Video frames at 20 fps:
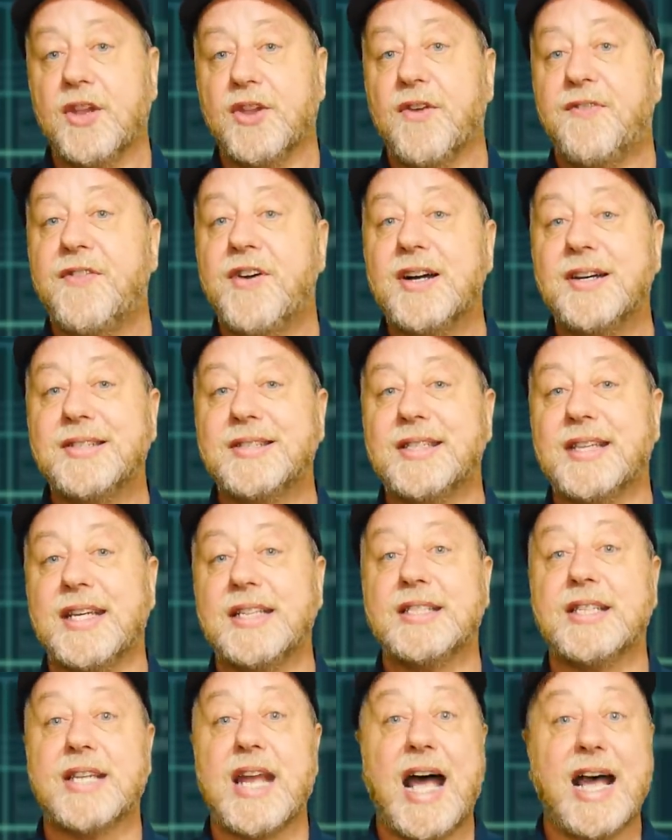The first
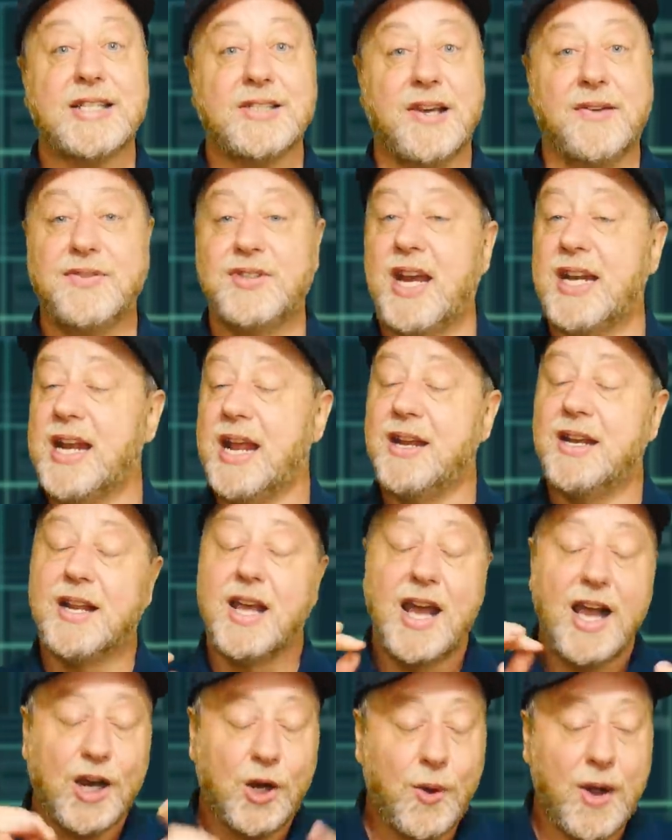is that, as I've said in
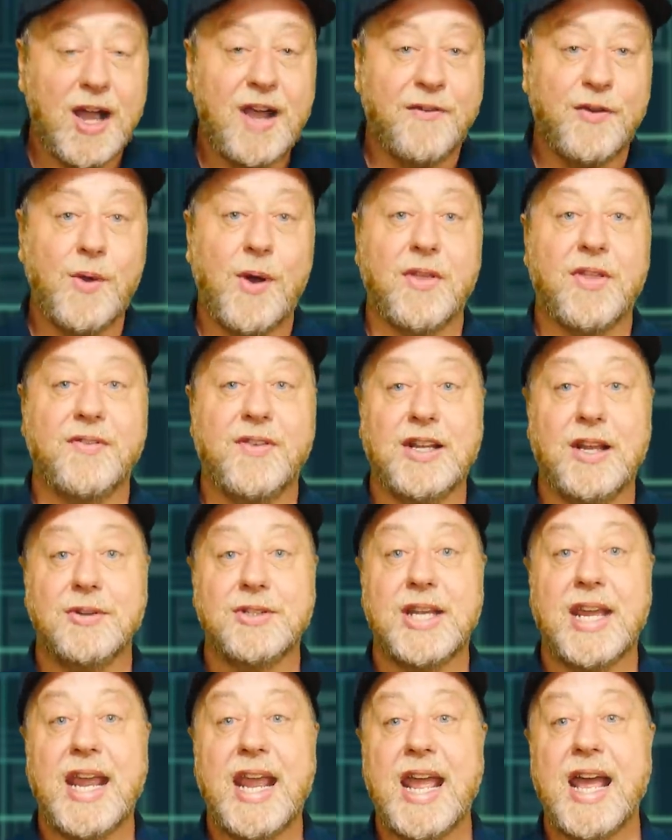quite a few other
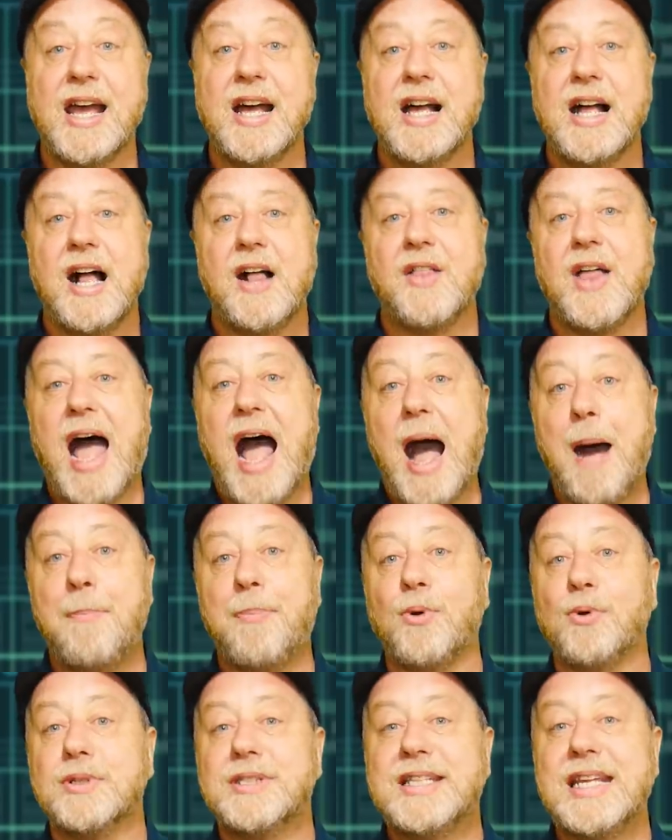videos here,
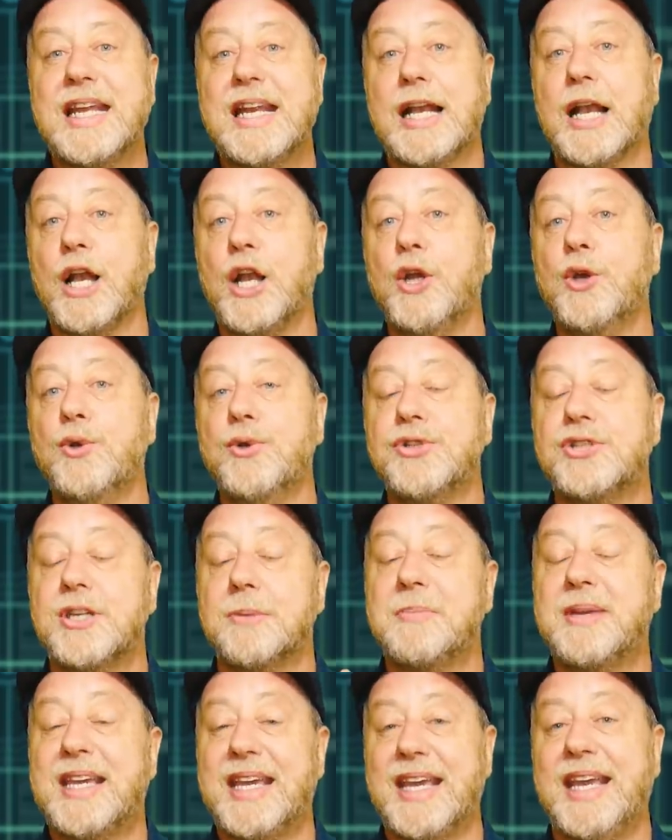Apple did lose
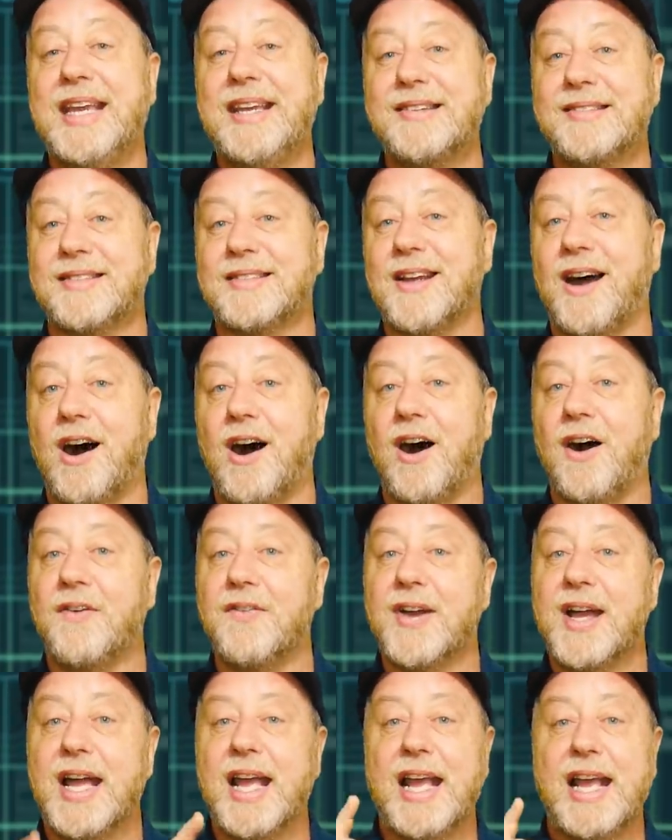some key
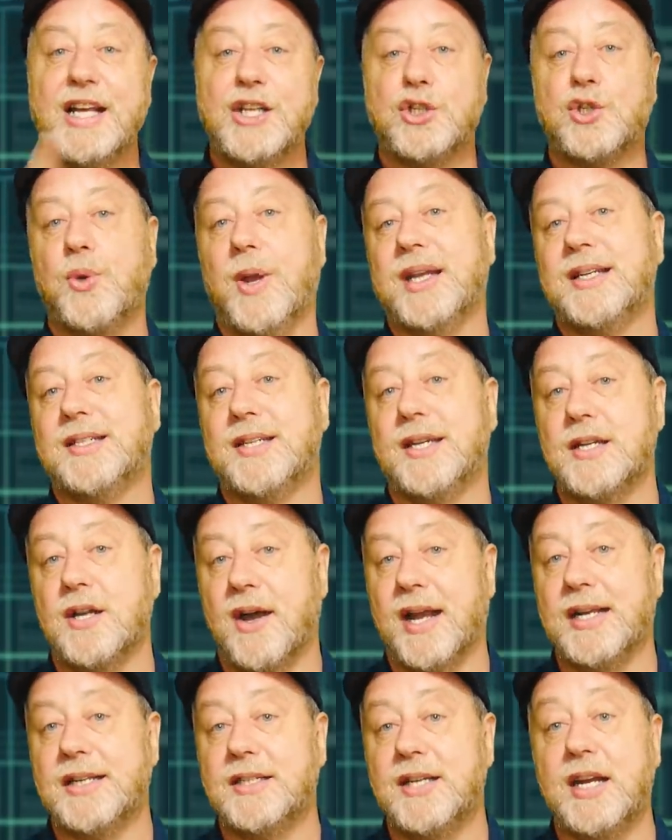staff in
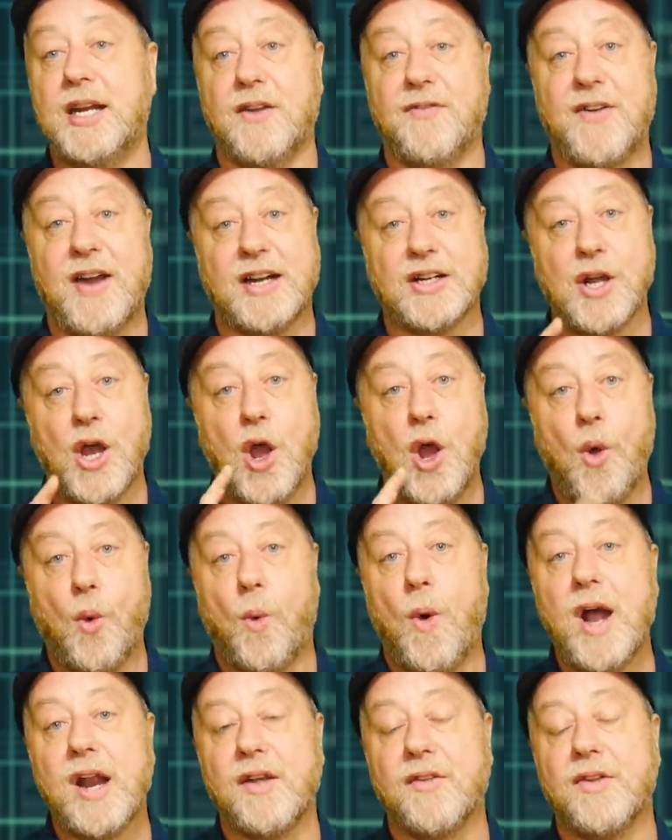2019. In fact,
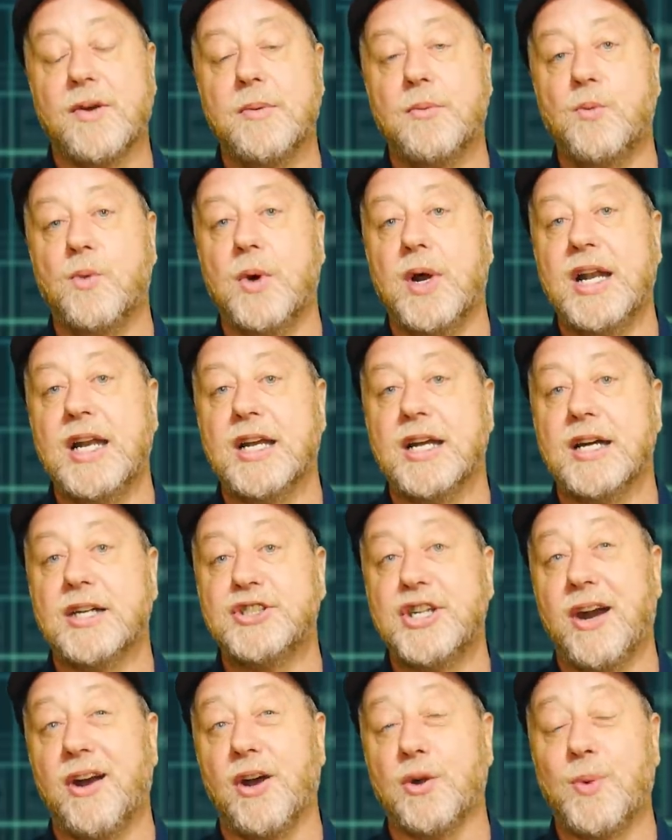one of them, William, uh,
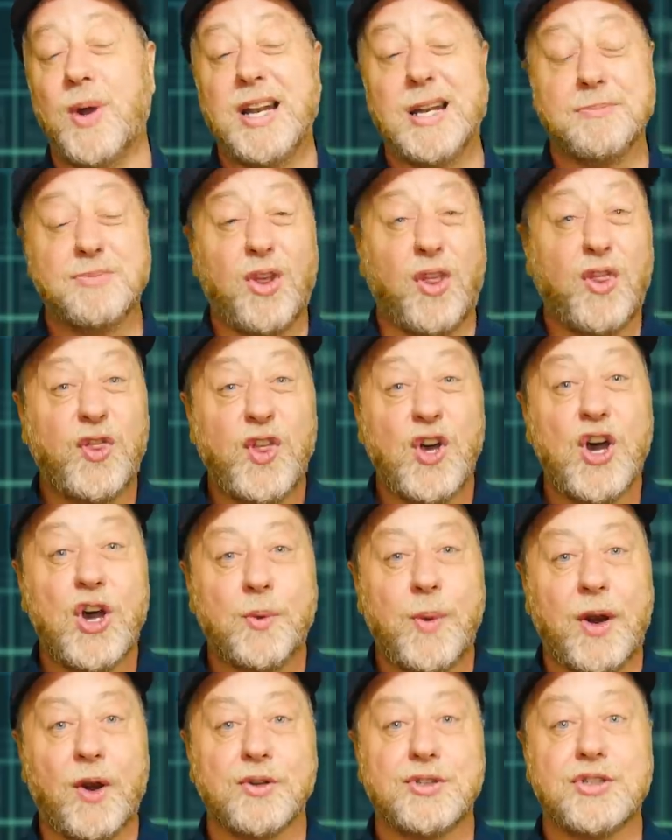Gerard Williams
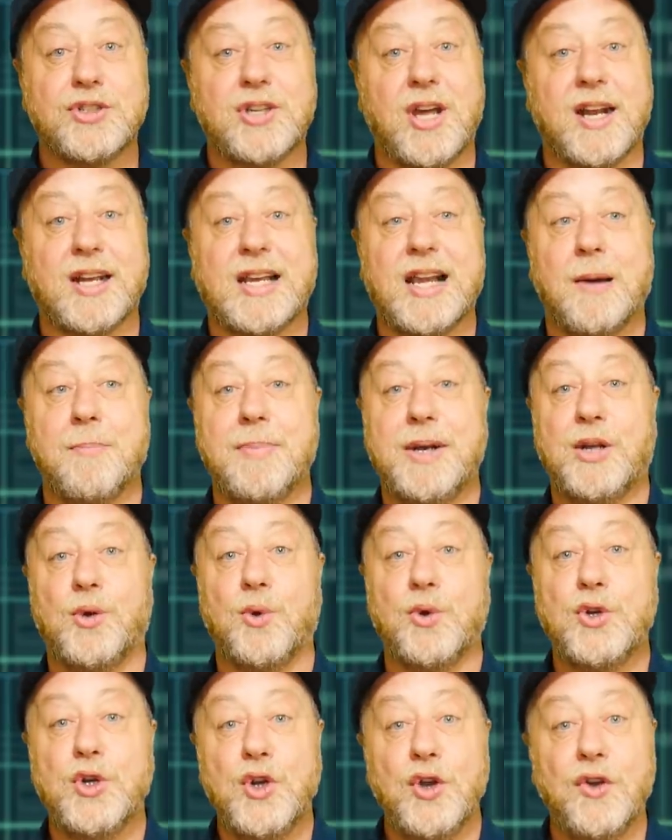III, went on to start a company
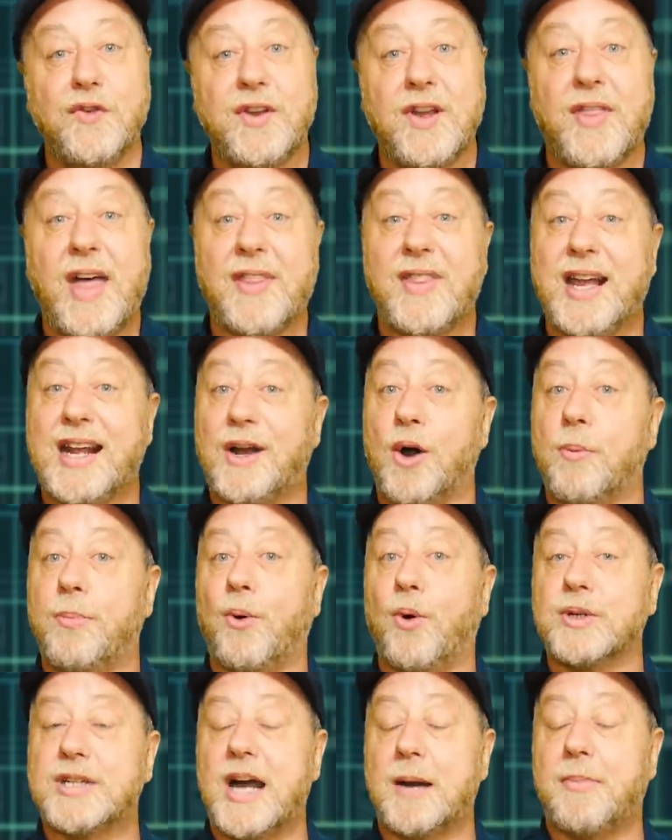called Nuvia that then got
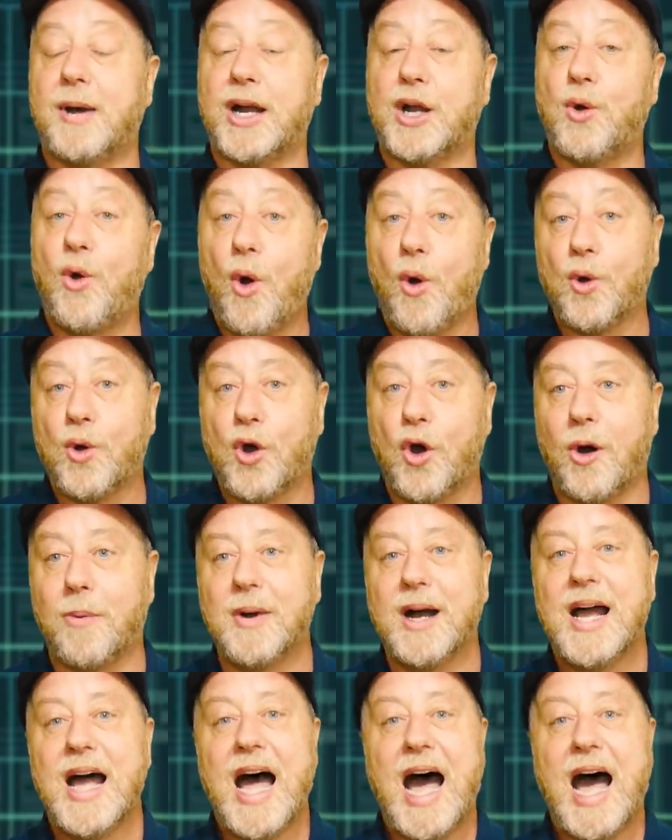bought out by Qualcomm.